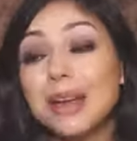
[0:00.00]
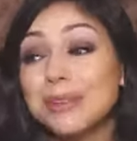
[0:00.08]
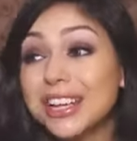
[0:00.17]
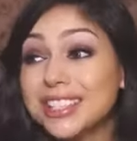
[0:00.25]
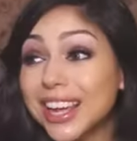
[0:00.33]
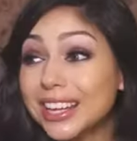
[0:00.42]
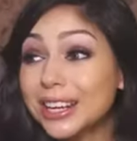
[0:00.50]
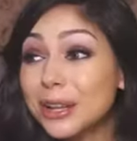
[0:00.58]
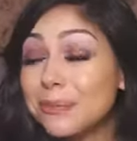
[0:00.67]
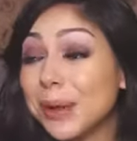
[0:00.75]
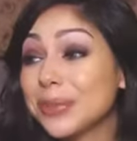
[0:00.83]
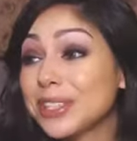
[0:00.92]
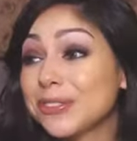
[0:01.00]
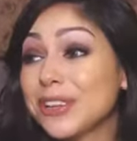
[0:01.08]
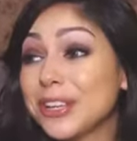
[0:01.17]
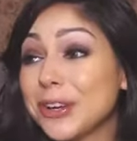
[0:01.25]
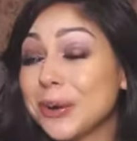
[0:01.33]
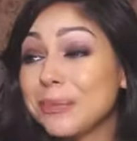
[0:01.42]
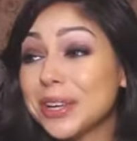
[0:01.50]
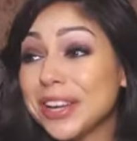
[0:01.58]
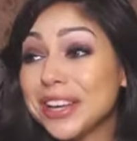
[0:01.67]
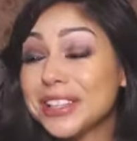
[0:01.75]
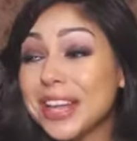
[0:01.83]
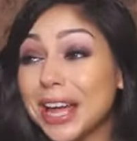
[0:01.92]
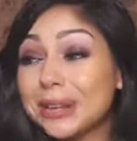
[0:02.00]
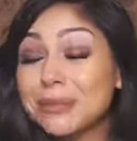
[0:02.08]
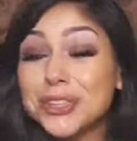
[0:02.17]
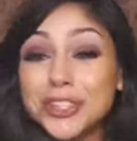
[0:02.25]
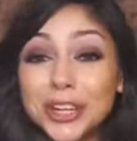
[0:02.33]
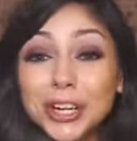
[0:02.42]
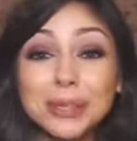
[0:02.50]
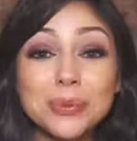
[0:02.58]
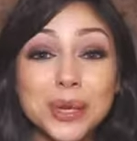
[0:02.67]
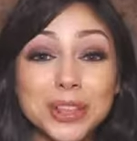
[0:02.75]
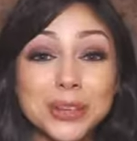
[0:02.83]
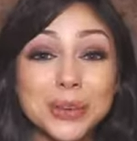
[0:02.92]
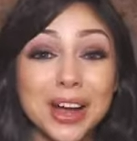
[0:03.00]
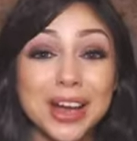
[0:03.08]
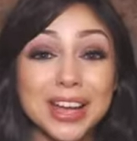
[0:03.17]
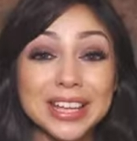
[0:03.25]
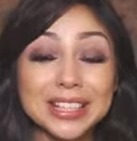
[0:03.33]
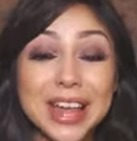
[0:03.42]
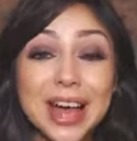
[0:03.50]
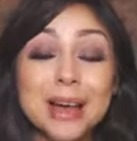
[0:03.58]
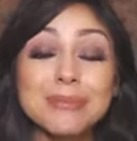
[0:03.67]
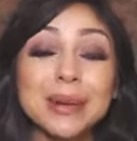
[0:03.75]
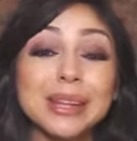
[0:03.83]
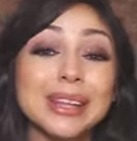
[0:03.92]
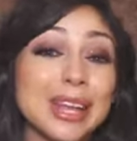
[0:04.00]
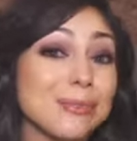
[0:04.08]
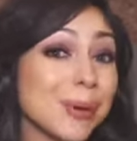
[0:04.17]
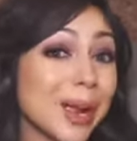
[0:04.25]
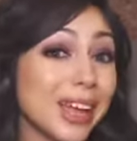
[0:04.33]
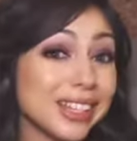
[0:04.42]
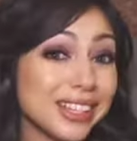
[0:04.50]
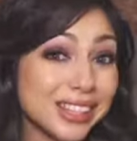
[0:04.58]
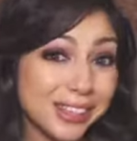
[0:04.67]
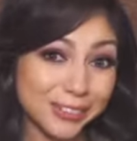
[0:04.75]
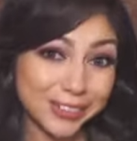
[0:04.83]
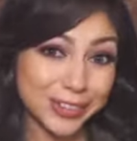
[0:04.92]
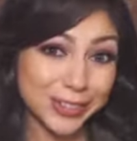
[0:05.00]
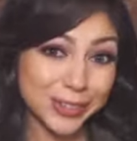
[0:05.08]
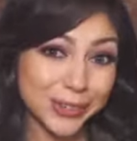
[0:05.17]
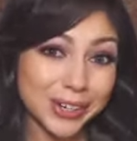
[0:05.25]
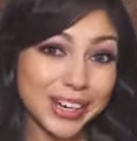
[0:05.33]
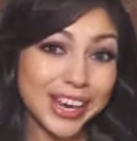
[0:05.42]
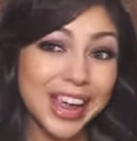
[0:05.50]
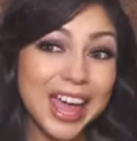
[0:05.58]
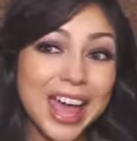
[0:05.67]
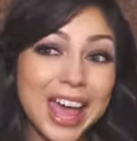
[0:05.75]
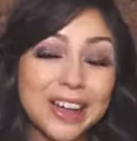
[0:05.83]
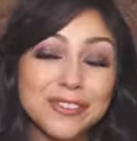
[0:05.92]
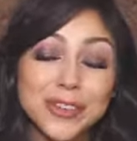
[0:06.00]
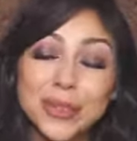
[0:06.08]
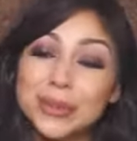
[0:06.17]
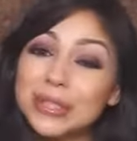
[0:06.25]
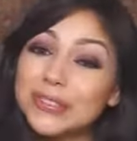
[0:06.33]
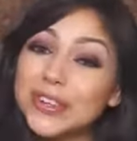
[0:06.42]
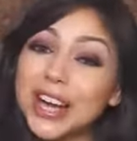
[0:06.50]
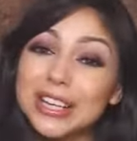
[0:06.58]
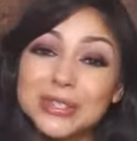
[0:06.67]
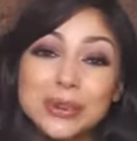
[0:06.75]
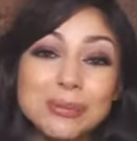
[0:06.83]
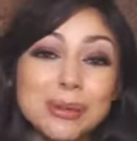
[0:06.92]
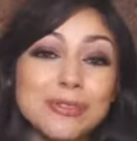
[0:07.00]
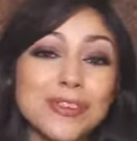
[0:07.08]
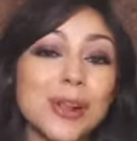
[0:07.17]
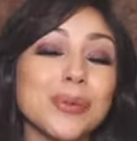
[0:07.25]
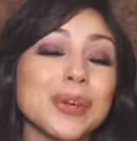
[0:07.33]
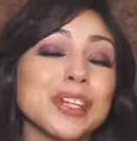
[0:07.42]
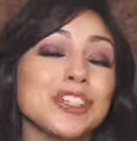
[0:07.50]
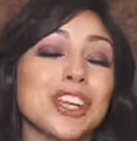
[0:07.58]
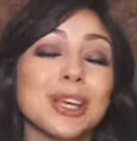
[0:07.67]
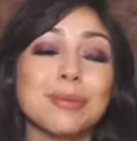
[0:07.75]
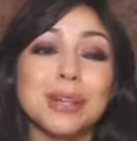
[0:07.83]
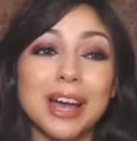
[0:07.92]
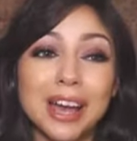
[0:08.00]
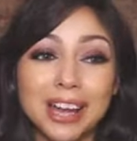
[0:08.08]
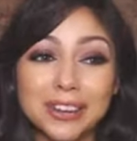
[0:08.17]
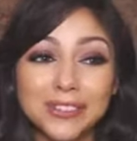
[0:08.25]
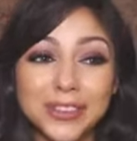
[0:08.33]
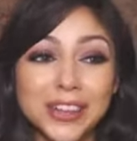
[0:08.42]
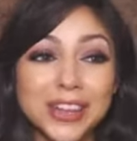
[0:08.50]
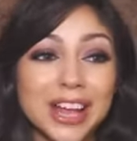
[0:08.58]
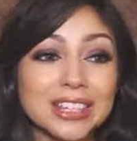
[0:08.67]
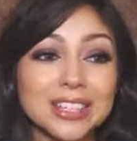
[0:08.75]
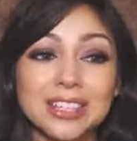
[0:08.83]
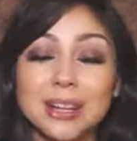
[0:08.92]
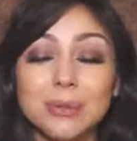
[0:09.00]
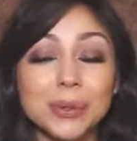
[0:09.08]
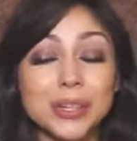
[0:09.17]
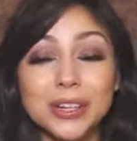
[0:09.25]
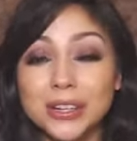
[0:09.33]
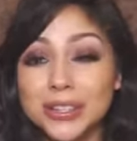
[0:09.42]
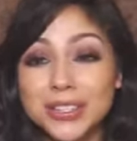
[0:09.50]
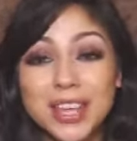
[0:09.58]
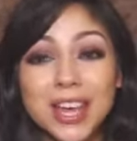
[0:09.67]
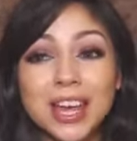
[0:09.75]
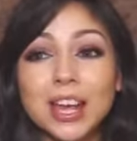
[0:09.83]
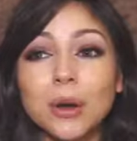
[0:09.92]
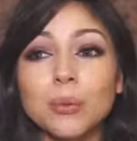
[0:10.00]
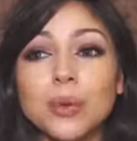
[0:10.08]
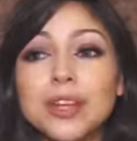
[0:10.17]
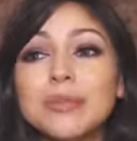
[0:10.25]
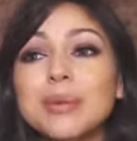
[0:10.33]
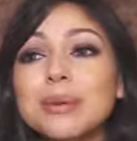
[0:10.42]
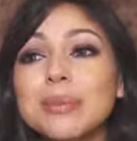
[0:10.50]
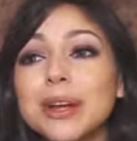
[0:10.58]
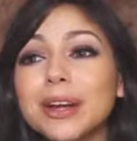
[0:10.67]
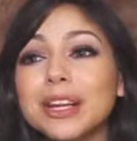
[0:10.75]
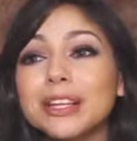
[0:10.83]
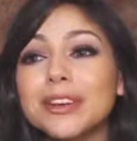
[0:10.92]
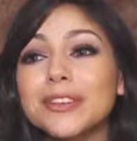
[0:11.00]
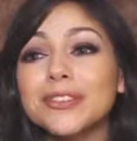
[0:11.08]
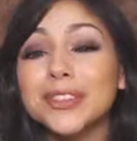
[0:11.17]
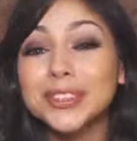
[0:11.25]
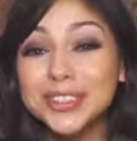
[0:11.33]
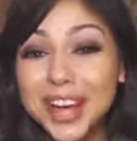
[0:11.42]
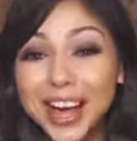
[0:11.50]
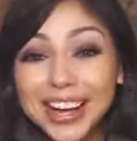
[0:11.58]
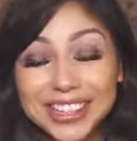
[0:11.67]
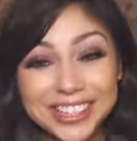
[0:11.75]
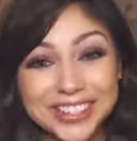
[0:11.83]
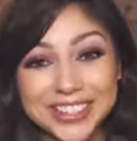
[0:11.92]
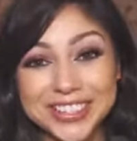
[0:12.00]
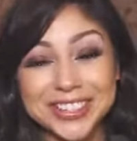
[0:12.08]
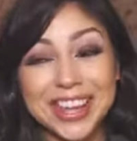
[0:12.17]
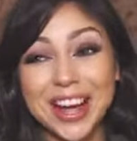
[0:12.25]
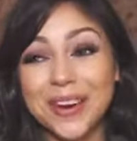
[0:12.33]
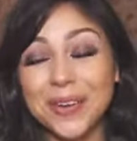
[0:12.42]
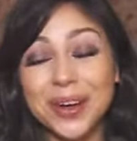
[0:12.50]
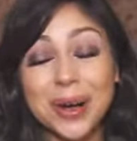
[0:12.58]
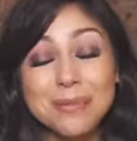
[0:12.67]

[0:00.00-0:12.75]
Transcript: I'm excited about this video because I am sharing with you guys my labor and delivery story. And for those of you guys who have been following Jacob and I for the last couple years, we have been married for 9 years now.